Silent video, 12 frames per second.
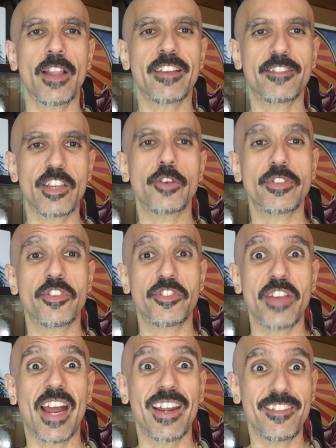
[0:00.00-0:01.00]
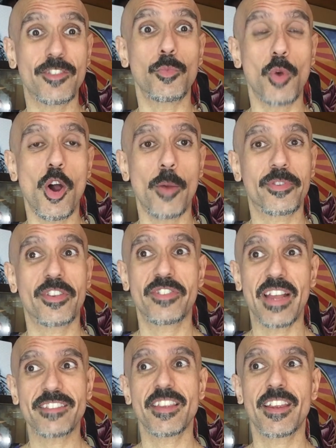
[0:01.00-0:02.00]
like, secret societies and robes, because
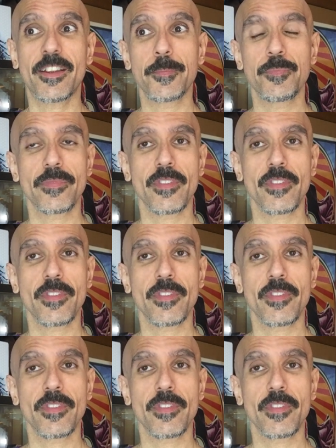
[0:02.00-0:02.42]
that's, like,